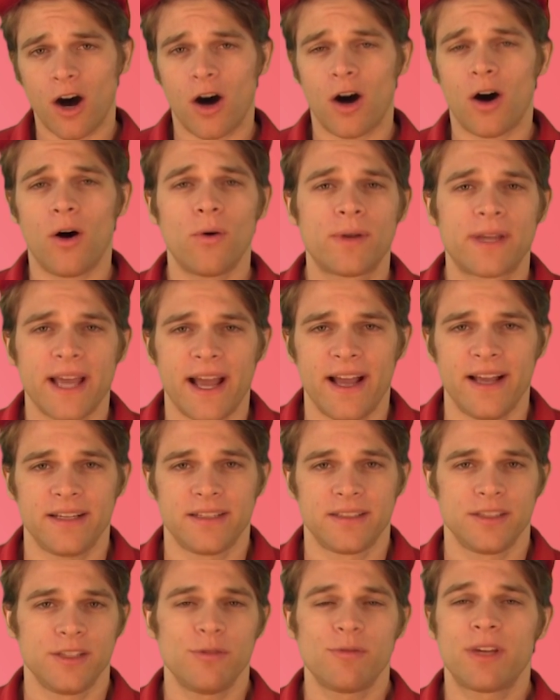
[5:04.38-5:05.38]
Oh, okay,
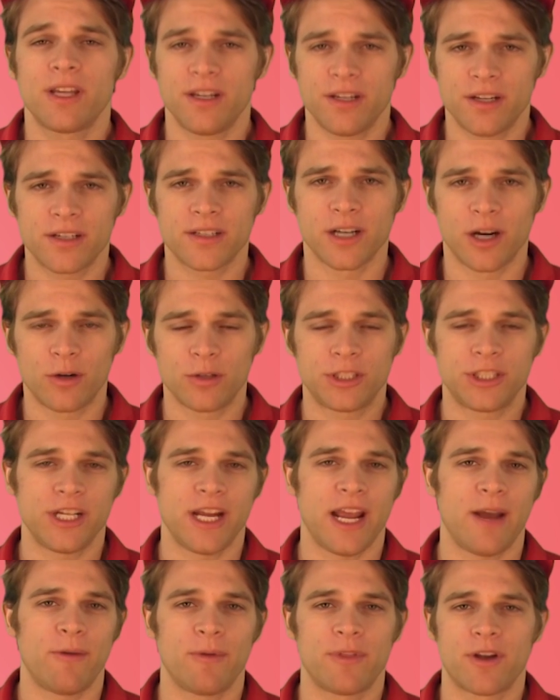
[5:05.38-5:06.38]
you can
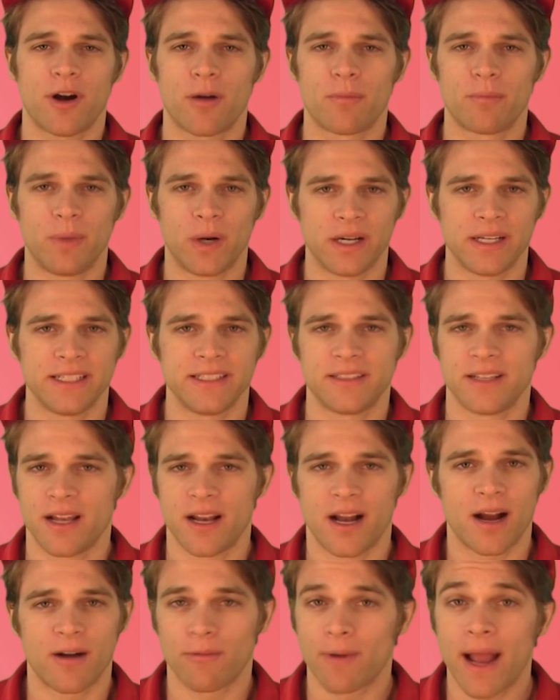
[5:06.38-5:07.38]
negotiate with our buddies
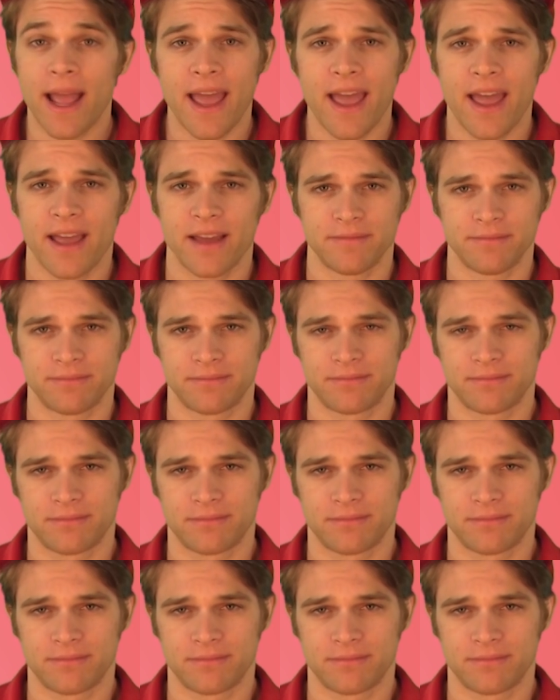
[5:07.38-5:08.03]
in Iran.